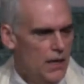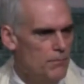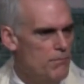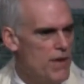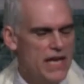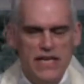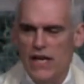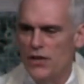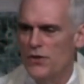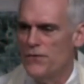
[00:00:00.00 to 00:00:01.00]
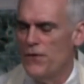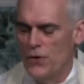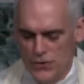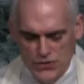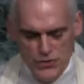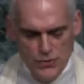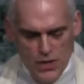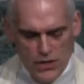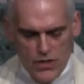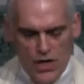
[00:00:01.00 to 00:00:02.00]
many other folks who
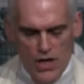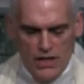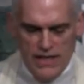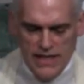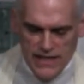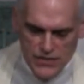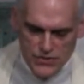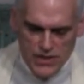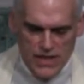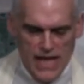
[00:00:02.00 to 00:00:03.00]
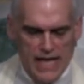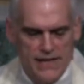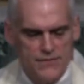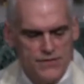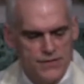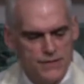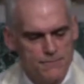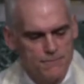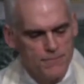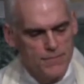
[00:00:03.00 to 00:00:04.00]
are calling into our lives
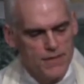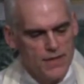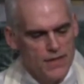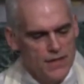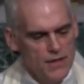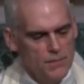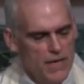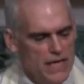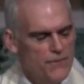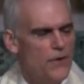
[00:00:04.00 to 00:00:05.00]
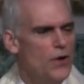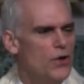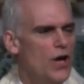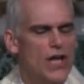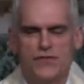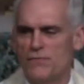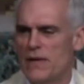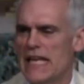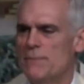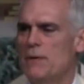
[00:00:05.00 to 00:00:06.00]
many phone calls from
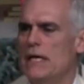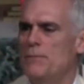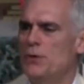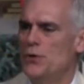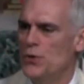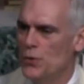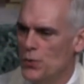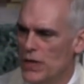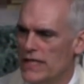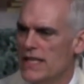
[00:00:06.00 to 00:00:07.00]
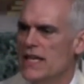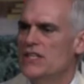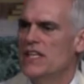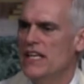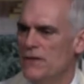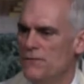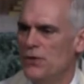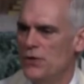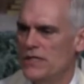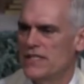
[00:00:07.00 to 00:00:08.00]
many people who want to
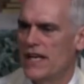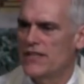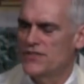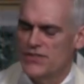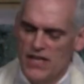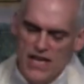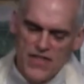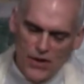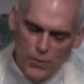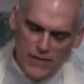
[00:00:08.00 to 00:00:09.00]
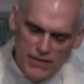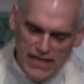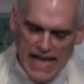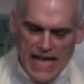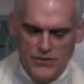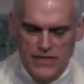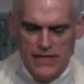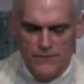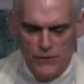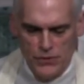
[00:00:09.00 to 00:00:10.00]
influence us that we have allowed to
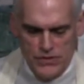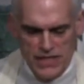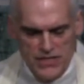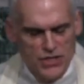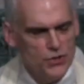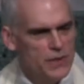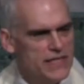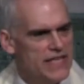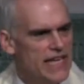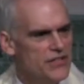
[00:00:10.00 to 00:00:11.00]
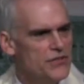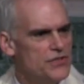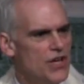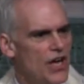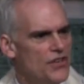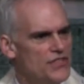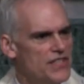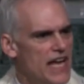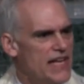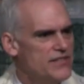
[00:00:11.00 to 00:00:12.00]
influence us? And do we take those calls?
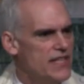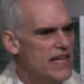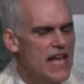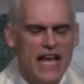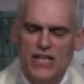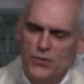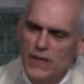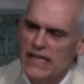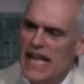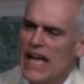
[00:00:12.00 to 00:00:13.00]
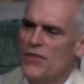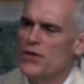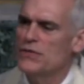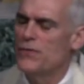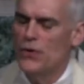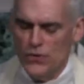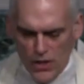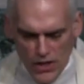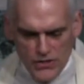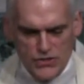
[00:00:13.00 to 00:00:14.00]
And yes, and, and do we allow those phone
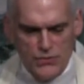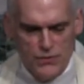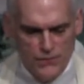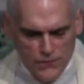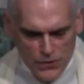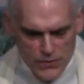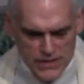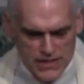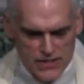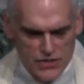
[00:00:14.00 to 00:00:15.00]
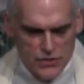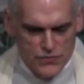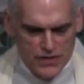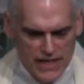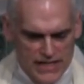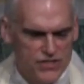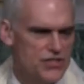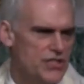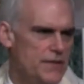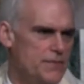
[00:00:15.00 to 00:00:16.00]
calls to influence us, those
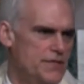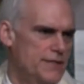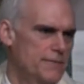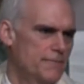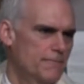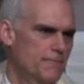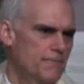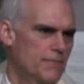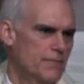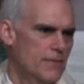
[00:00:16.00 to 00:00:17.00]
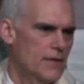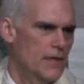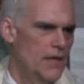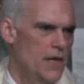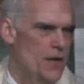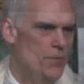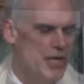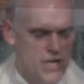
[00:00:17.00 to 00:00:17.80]
relationships? We